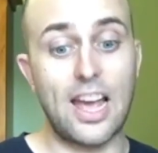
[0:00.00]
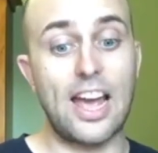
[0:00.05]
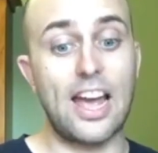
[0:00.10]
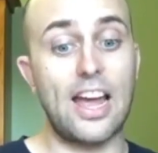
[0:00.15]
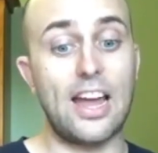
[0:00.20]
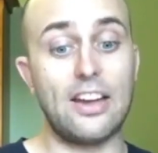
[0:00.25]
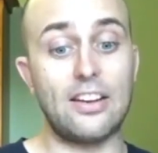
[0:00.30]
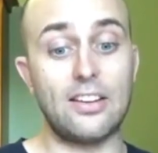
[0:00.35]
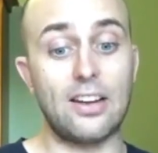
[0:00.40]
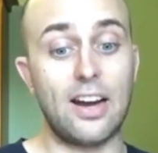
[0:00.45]

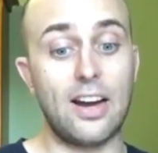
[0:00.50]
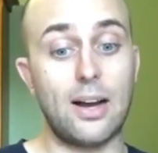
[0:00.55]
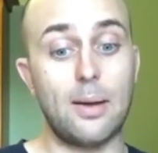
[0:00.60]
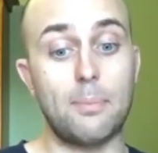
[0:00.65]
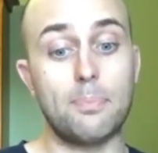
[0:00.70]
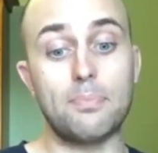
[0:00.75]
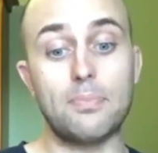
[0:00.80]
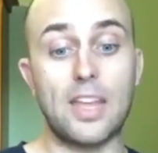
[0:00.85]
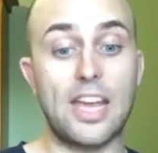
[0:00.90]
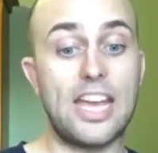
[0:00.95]

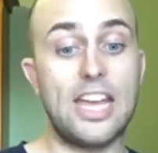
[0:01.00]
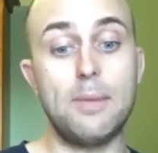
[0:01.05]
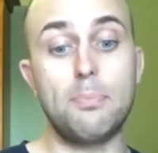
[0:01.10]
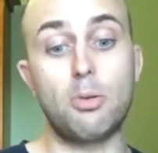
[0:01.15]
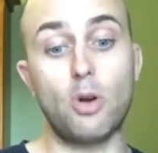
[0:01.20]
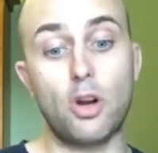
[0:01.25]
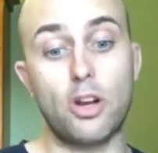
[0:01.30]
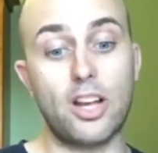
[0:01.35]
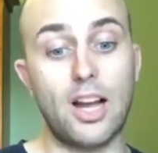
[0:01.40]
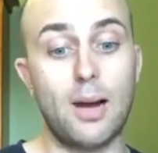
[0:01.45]
and he
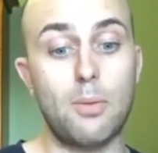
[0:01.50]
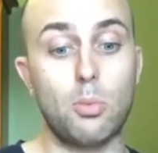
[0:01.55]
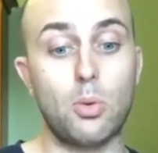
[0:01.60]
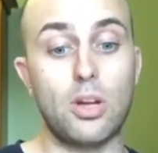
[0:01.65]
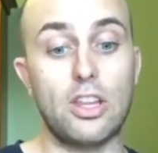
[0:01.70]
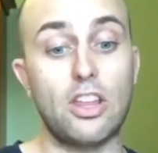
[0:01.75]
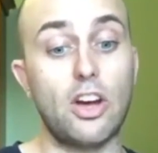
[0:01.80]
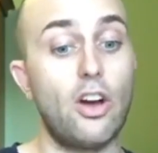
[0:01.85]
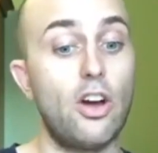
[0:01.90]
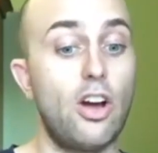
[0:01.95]
broke up
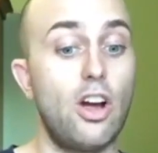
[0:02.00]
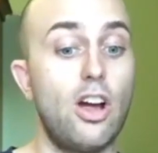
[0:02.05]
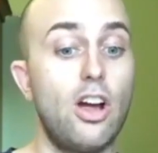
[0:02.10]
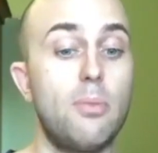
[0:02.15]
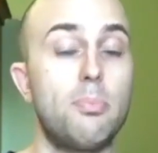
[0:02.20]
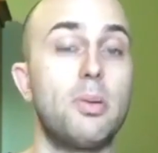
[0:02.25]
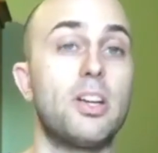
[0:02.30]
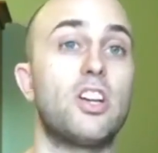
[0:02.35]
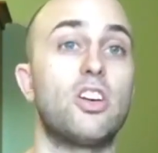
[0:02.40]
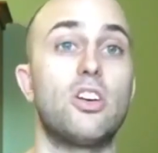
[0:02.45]
with
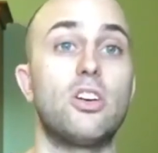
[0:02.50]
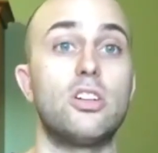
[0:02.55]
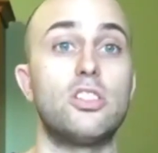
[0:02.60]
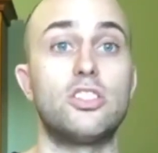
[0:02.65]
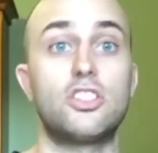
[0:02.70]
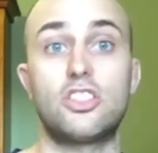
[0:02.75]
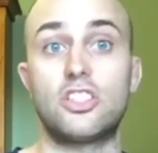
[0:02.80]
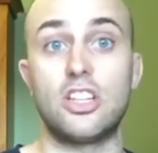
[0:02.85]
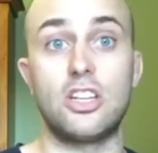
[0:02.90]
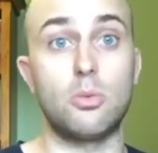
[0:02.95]
her
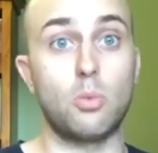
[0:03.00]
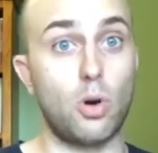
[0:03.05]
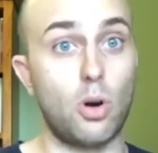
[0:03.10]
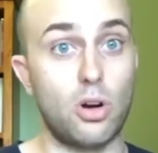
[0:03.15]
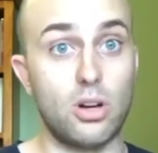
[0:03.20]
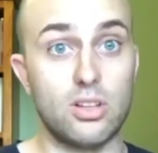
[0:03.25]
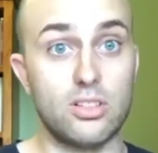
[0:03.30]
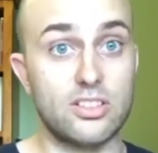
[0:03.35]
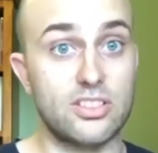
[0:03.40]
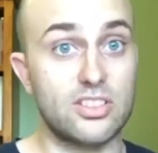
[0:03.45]
because she
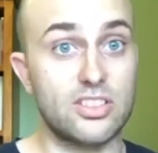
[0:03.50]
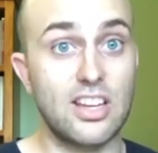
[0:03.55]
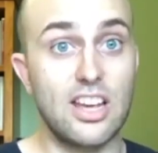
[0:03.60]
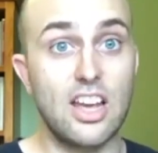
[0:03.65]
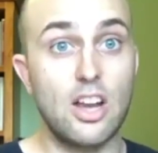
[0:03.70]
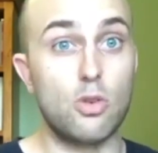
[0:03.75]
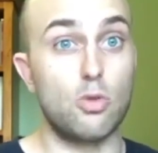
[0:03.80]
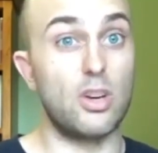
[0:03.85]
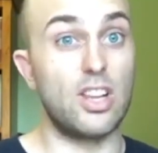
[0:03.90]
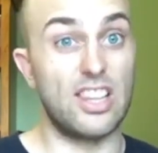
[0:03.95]
was
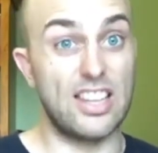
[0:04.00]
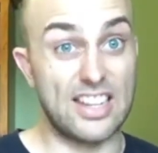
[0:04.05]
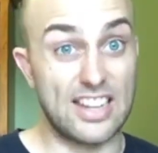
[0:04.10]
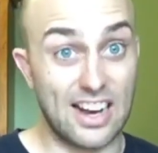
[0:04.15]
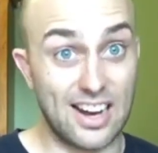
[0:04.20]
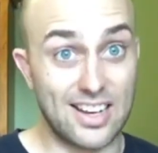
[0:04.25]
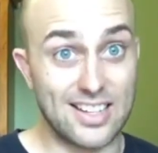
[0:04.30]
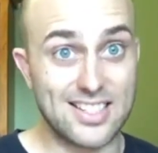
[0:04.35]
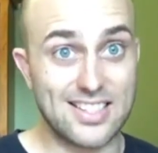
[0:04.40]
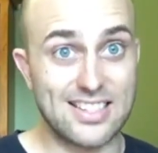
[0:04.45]
really
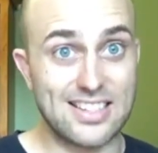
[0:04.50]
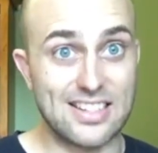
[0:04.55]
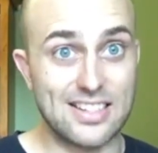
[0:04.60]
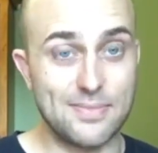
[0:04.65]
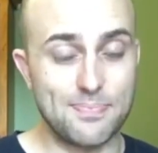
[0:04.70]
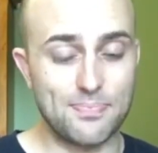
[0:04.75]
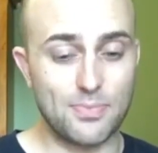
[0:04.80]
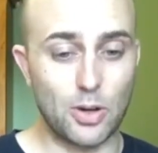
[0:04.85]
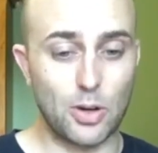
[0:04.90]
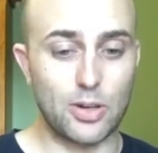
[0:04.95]

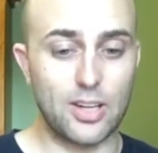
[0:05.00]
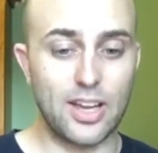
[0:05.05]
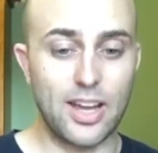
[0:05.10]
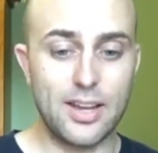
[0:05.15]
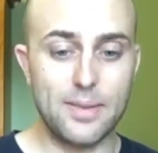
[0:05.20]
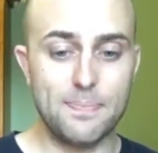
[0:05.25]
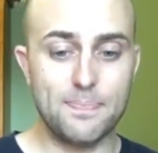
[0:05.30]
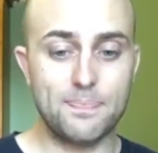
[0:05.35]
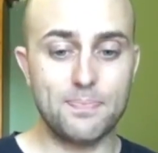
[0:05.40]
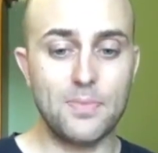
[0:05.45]
nasty,
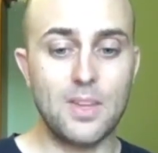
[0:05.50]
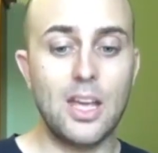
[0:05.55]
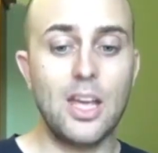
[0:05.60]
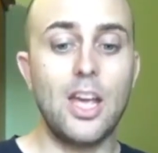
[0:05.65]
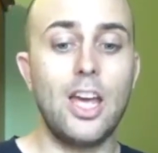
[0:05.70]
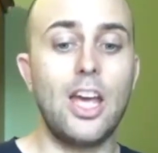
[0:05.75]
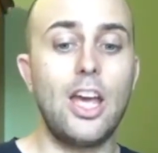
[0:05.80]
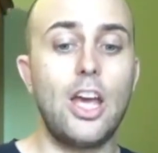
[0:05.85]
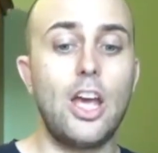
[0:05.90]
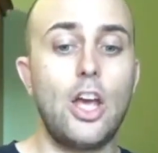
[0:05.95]
okay?
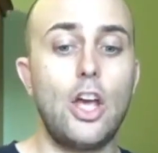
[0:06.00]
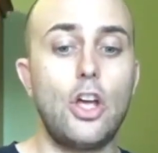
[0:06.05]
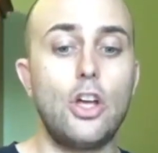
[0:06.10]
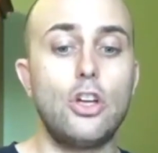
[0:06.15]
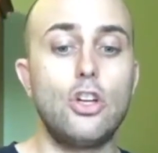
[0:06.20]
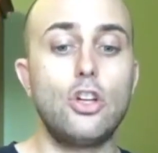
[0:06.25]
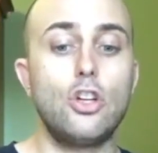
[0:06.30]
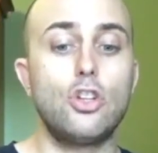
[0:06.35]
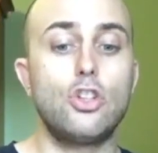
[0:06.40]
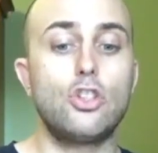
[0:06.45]

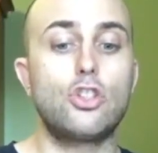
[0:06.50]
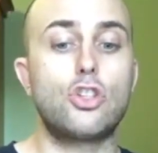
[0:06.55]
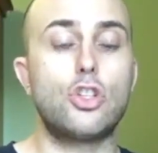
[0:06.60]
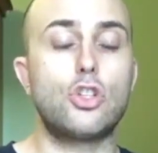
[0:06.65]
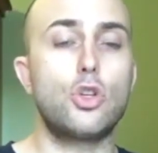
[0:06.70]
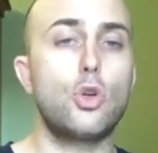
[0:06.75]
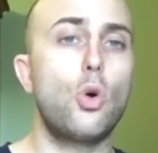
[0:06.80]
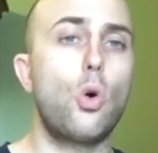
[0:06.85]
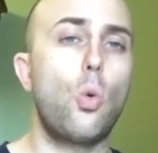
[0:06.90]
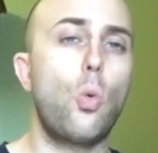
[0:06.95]
To
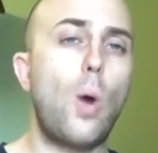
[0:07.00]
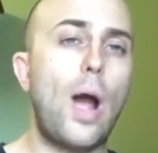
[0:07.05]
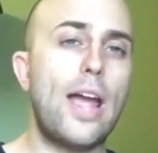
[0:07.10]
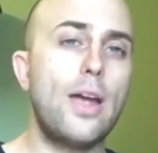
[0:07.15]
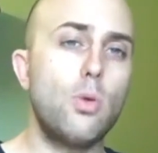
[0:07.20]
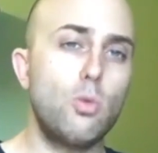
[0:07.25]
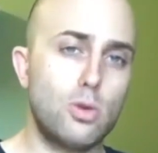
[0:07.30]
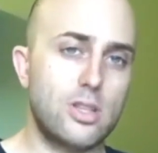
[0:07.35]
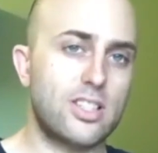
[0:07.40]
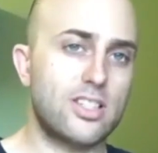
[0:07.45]
do
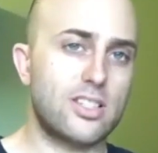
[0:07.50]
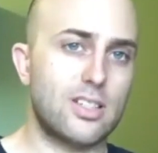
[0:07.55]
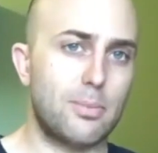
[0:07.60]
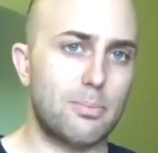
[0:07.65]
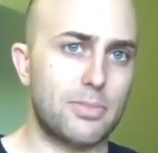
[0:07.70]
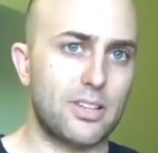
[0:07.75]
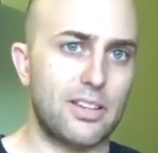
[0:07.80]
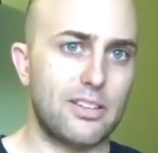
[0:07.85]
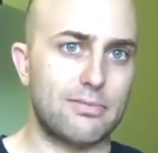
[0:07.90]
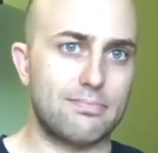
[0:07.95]
away with
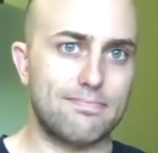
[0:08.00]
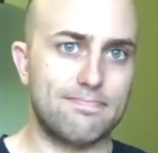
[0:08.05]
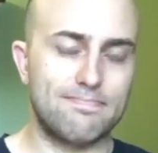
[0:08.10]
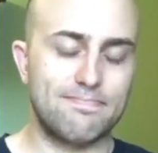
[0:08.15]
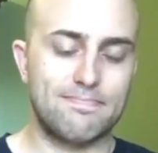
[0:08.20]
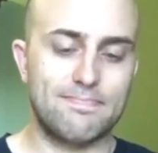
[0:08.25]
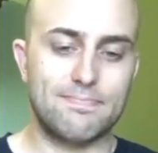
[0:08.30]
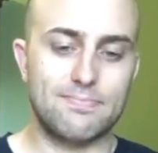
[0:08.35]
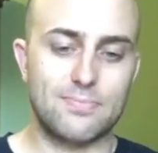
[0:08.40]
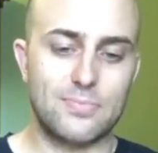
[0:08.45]
something.
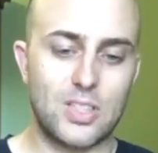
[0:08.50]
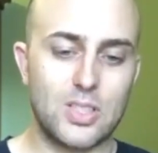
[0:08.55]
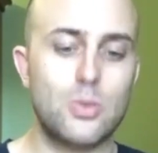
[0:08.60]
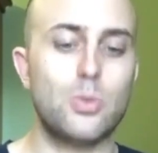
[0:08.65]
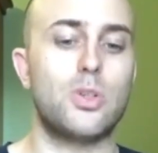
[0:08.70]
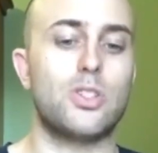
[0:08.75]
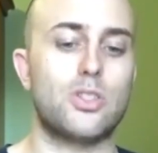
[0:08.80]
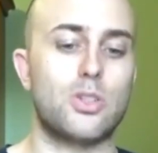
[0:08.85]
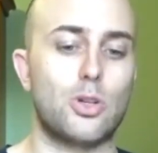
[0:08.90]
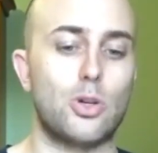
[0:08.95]

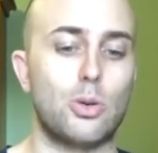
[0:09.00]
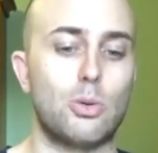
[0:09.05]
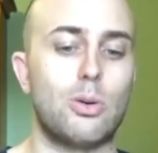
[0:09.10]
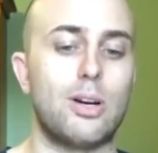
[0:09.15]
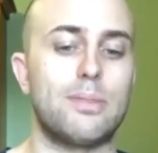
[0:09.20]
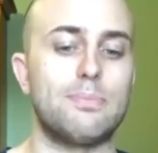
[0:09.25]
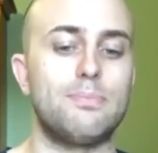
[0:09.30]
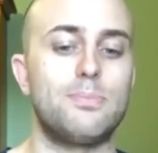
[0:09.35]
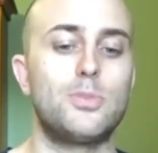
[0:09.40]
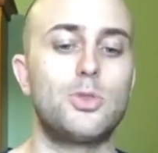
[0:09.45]
This one's a cool
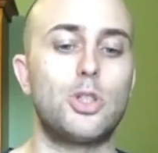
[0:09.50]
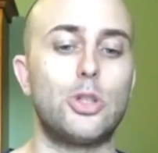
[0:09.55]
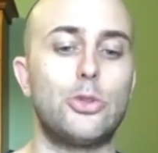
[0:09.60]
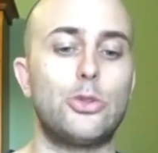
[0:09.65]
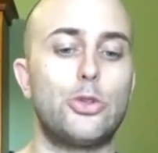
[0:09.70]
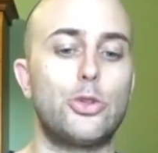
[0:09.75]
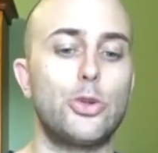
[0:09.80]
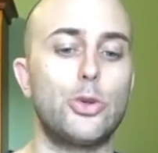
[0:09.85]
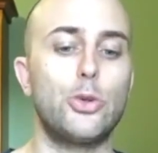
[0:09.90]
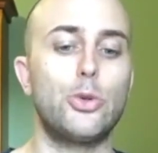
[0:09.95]
one.
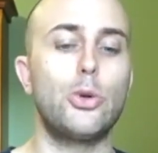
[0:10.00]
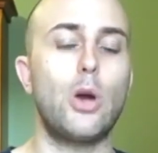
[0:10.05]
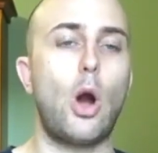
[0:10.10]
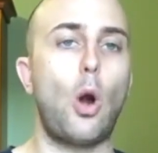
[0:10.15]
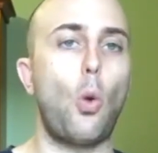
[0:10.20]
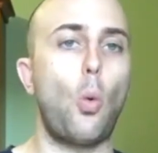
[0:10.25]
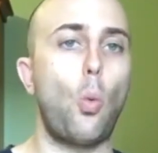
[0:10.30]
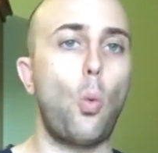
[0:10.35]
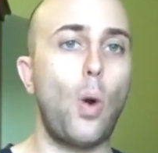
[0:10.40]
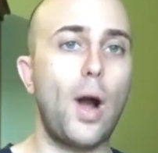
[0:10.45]
To do
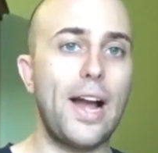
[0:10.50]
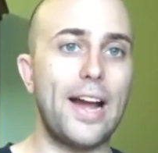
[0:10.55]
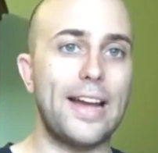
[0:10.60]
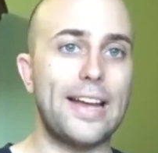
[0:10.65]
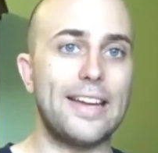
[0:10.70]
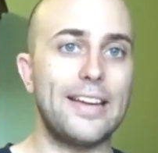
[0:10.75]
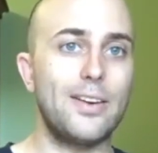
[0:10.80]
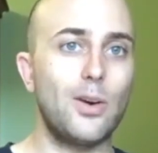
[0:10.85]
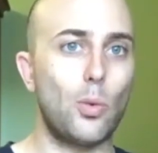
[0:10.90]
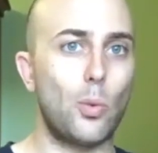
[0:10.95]

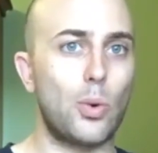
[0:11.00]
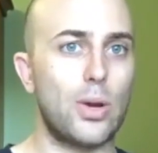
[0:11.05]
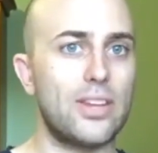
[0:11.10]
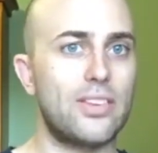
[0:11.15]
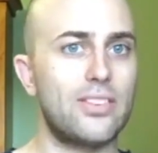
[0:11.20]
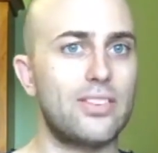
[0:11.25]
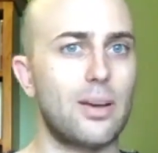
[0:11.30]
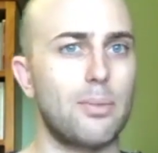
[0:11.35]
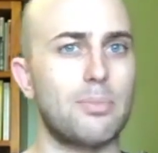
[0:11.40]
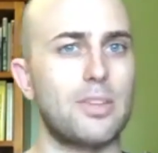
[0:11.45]
away
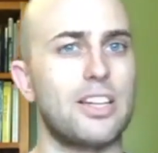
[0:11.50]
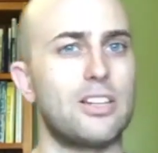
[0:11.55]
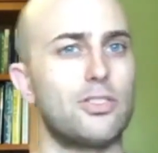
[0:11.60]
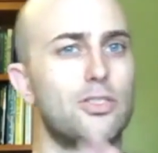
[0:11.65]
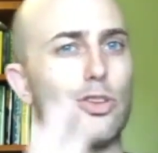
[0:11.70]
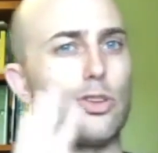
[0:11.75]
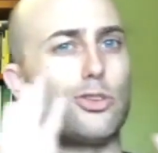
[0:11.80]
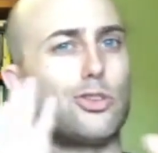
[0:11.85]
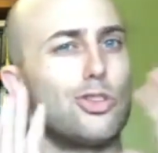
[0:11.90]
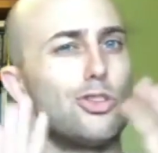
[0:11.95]
with something.
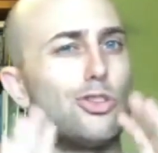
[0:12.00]
So